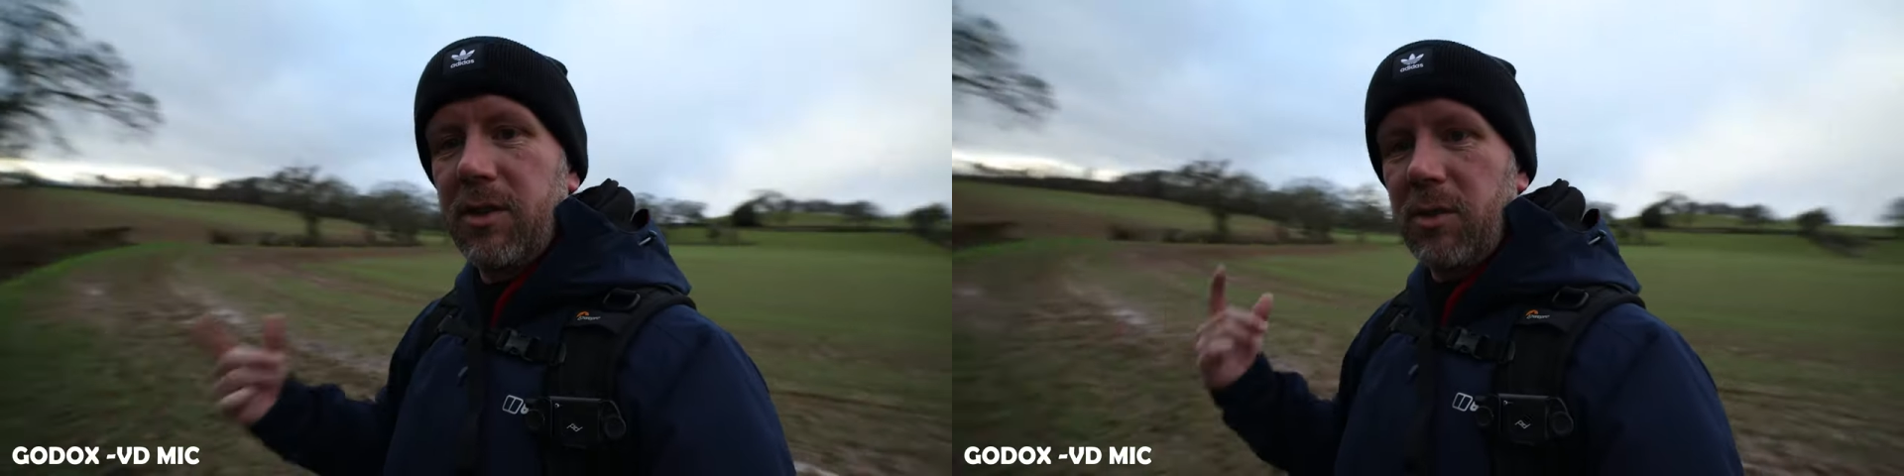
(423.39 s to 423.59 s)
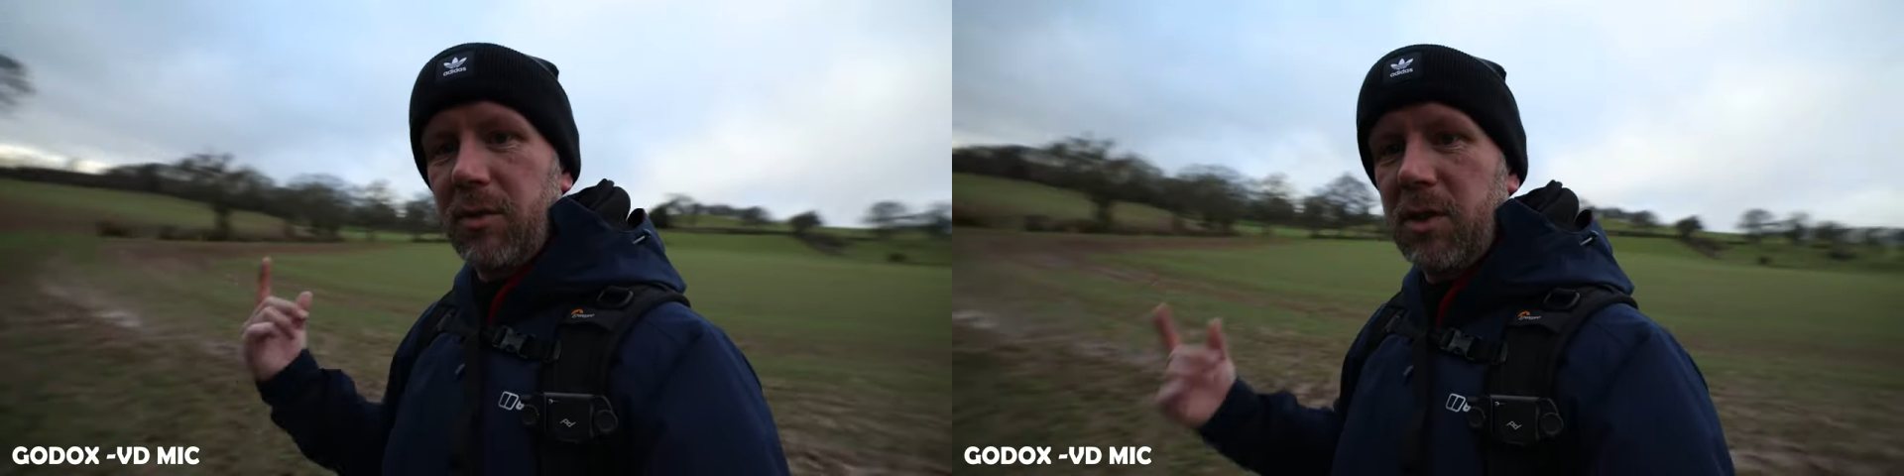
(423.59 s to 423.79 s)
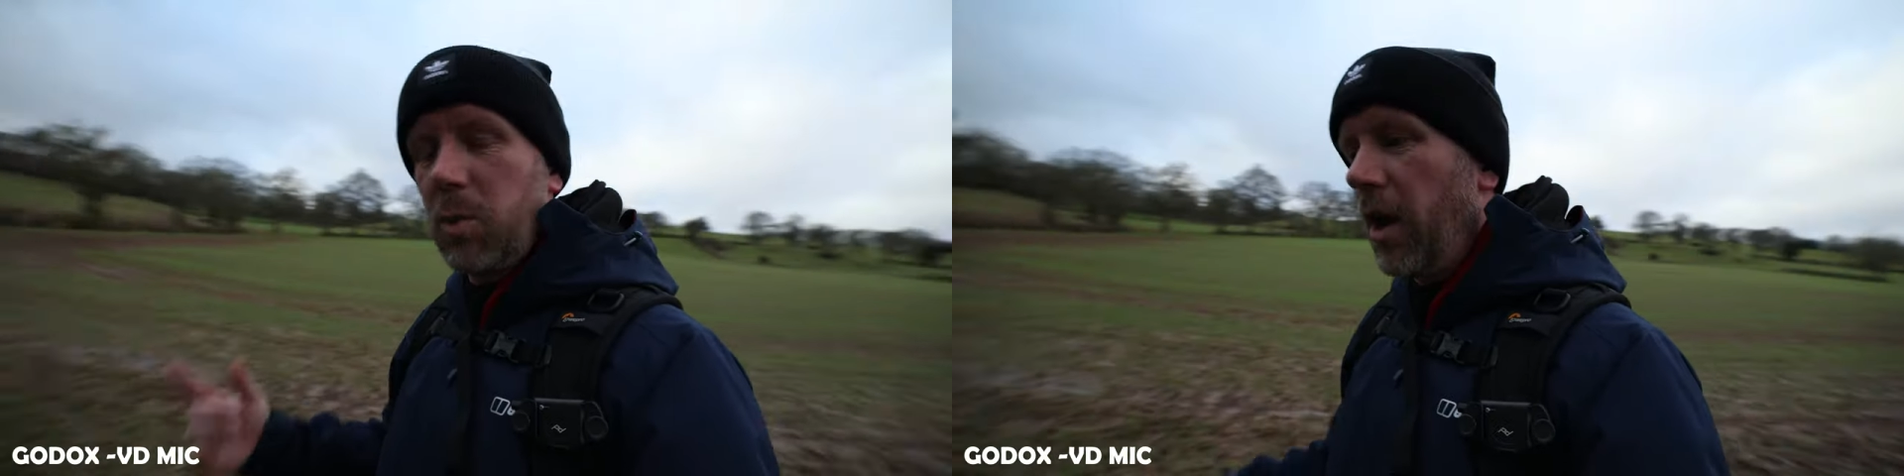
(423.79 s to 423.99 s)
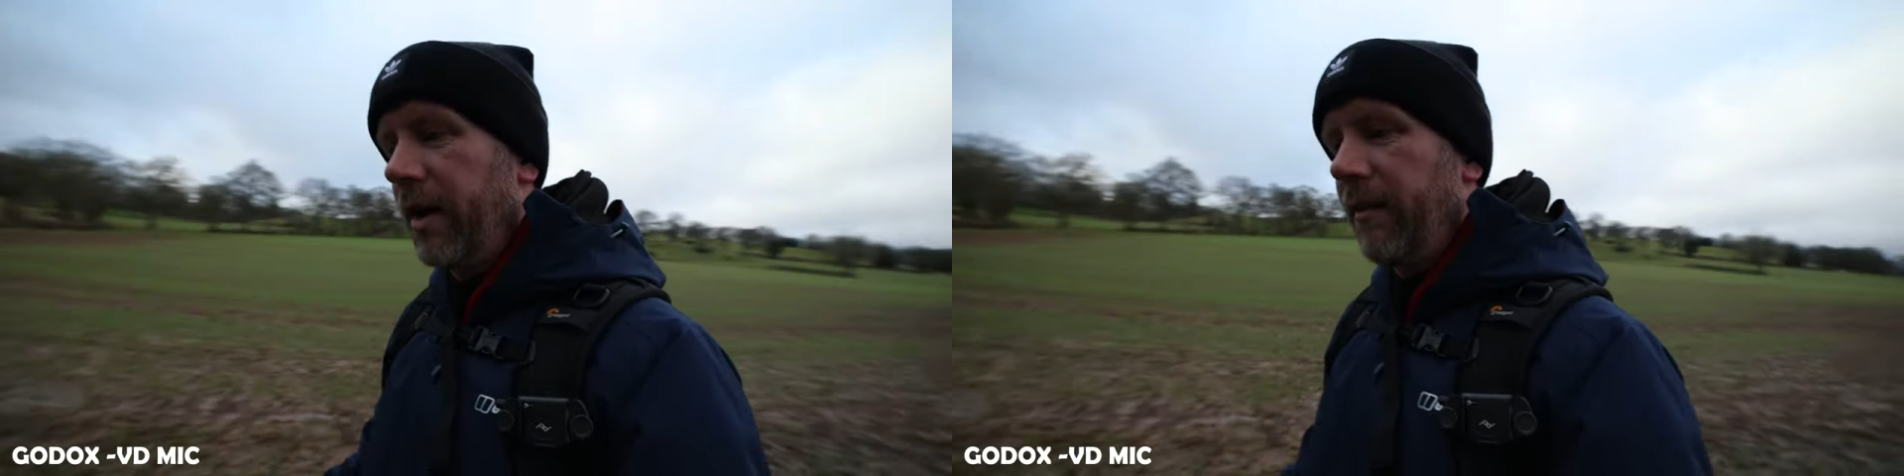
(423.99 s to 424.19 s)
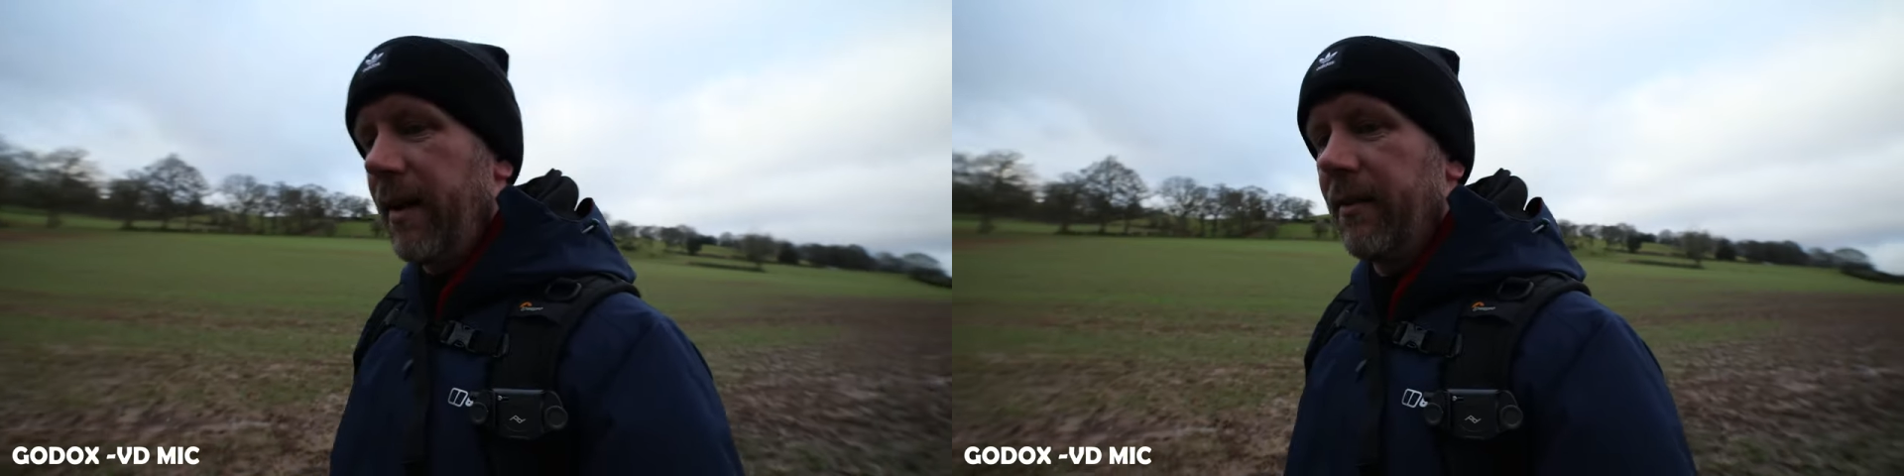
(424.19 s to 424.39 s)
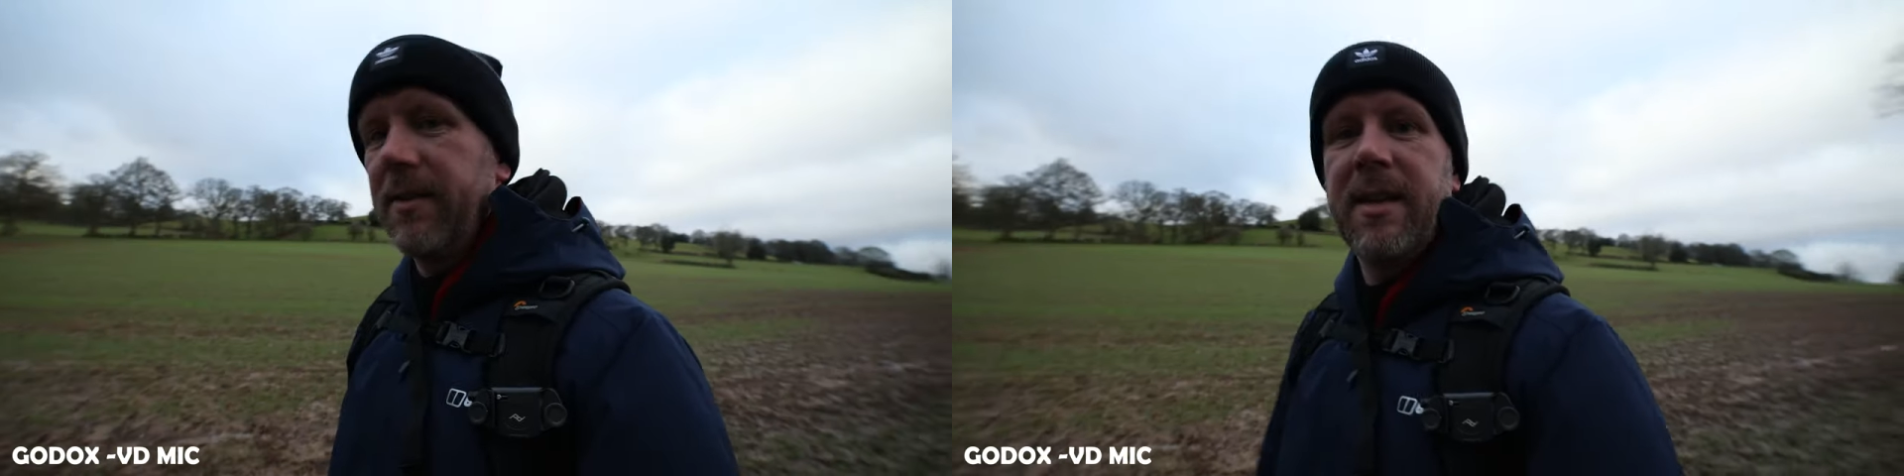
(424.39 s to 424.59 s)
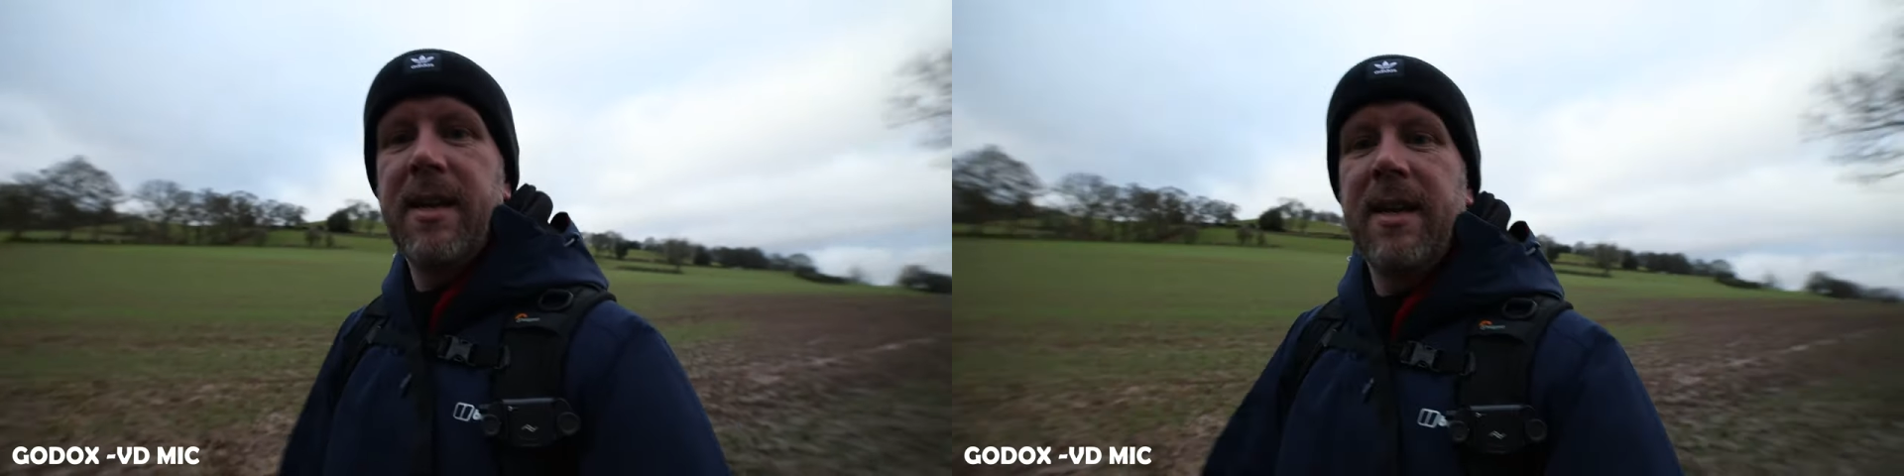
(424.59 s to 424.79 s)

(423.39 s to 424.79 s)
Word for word: it's sort of swirling around.